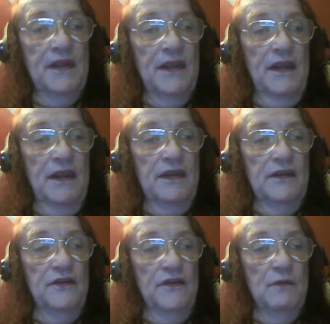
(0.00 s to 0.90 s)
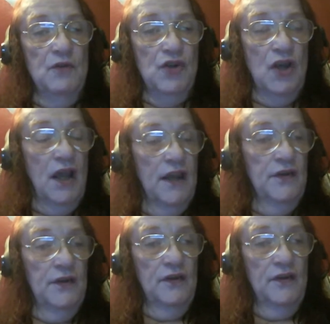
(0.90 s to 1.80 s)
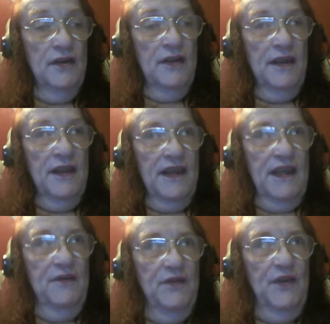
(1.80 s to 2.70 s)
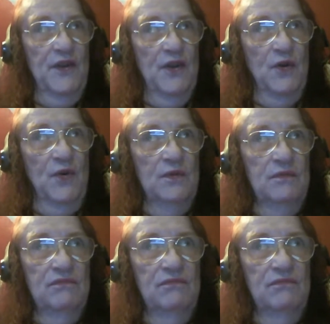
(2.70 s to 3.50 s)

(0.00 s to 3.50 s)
and they were tried, even though